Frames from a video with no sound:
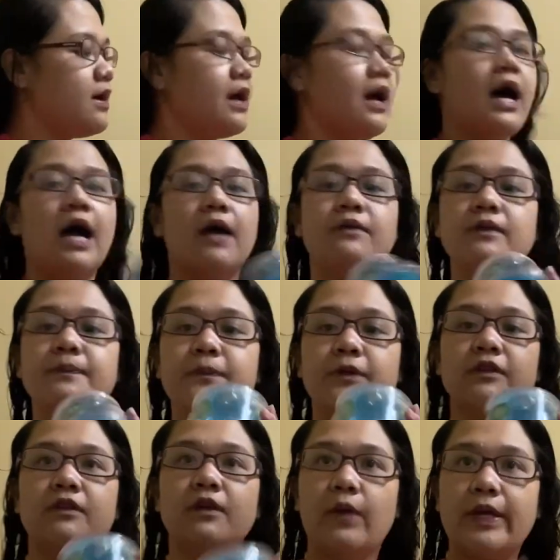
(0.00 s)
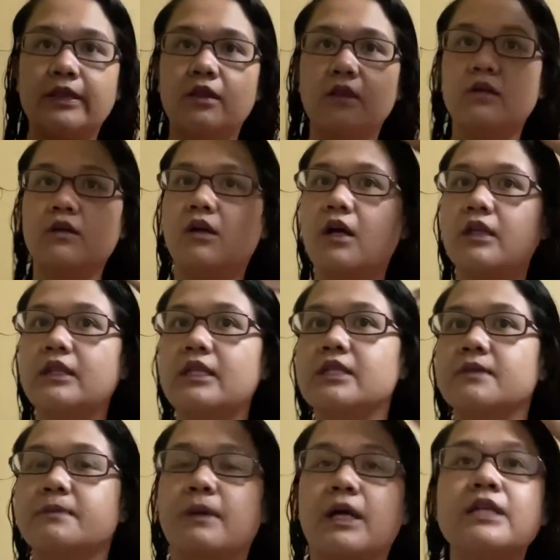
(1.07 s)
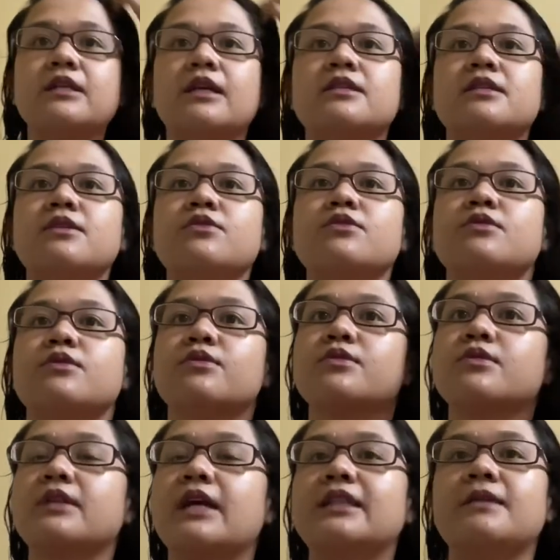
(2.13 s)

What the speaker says: I will put the wet look on this part kasi yun yung gusto natin